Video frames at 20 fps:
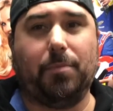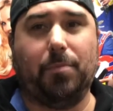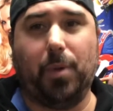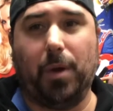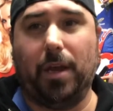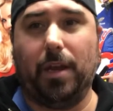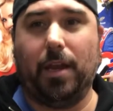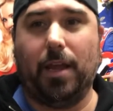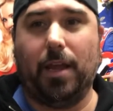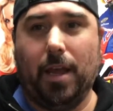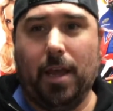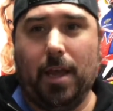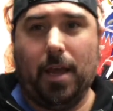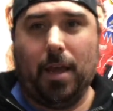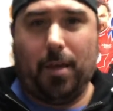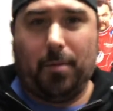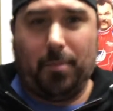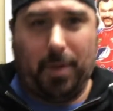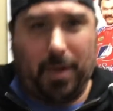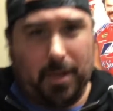But
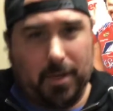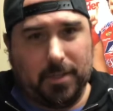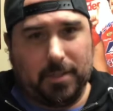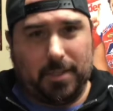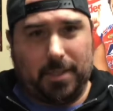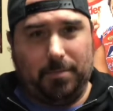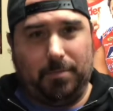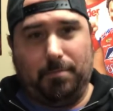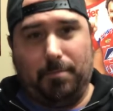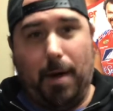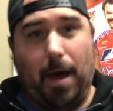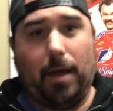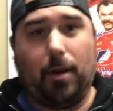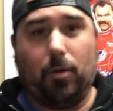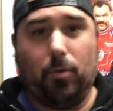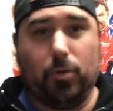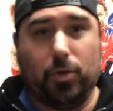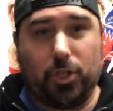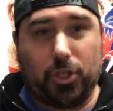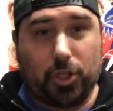because the
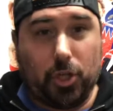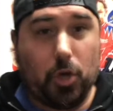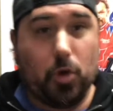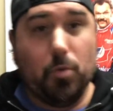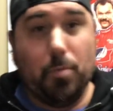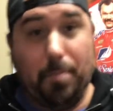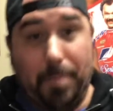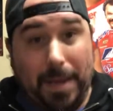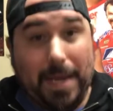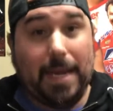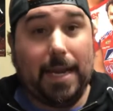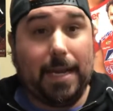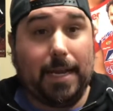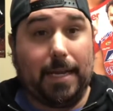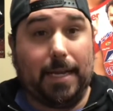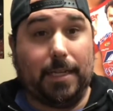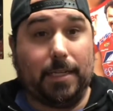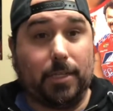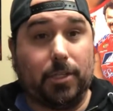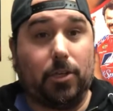model was so big
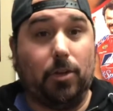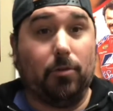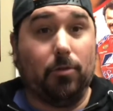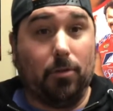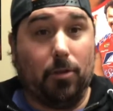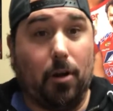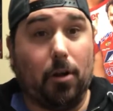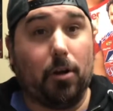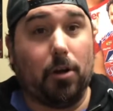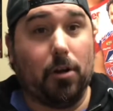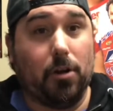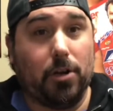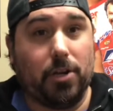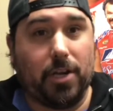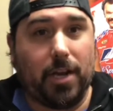and so large,